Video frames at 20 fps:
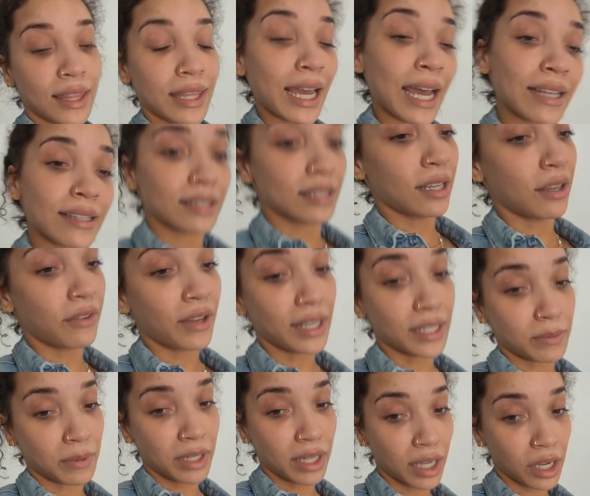That stuff
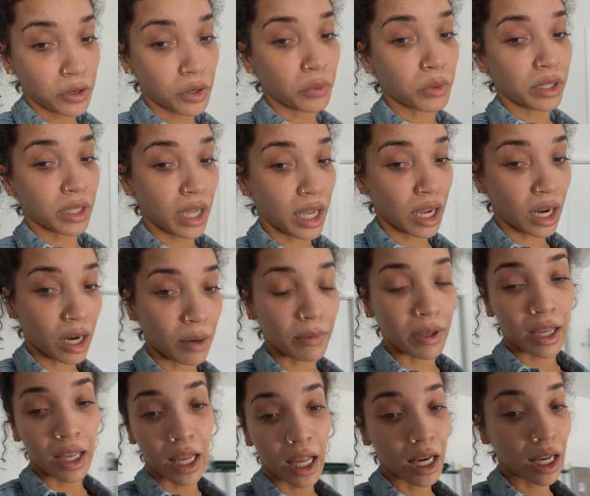has been handled with care,
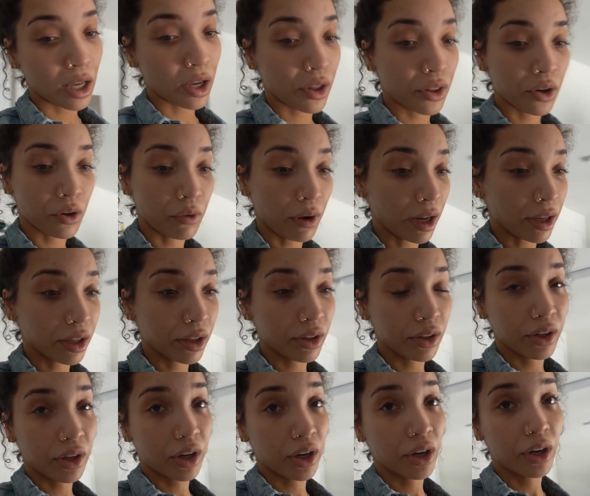but any other
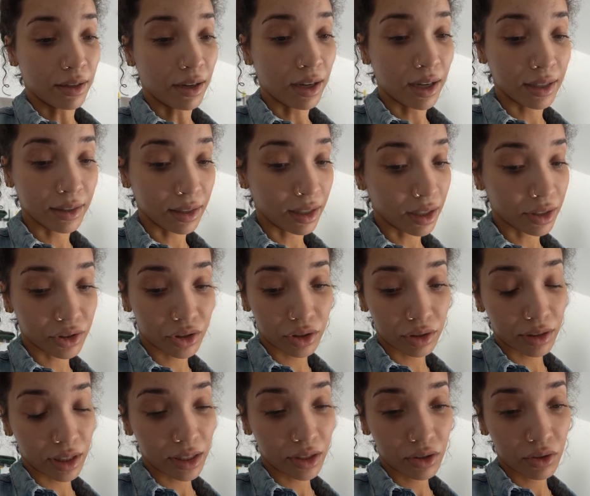regular
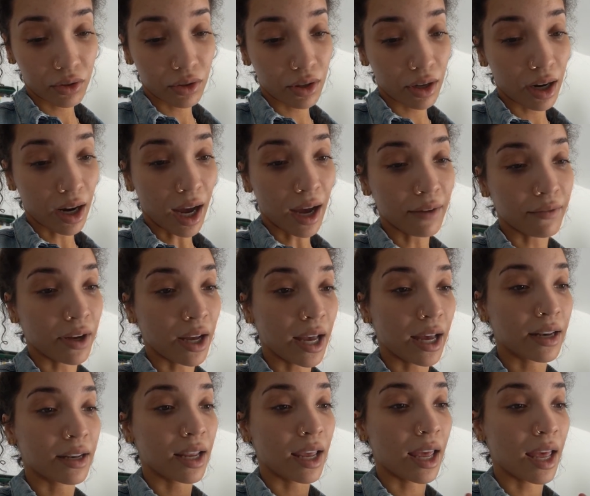non-luxury store, I've
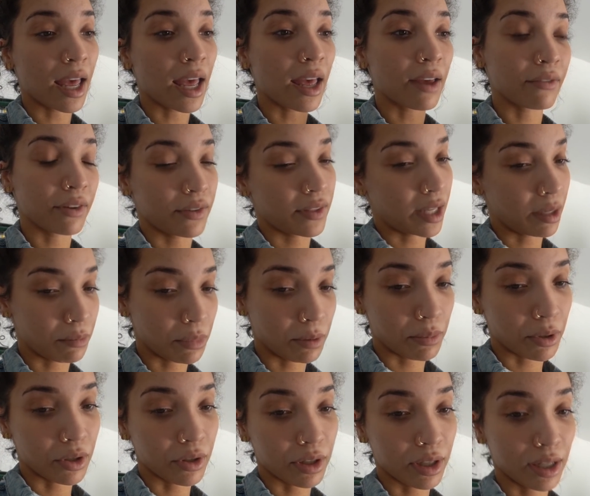had everything be
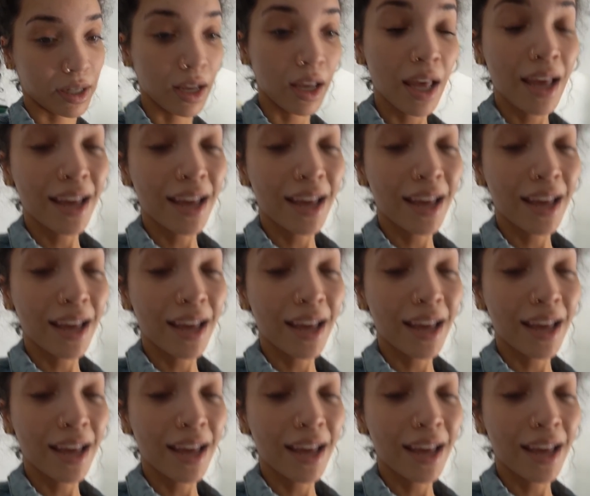broken.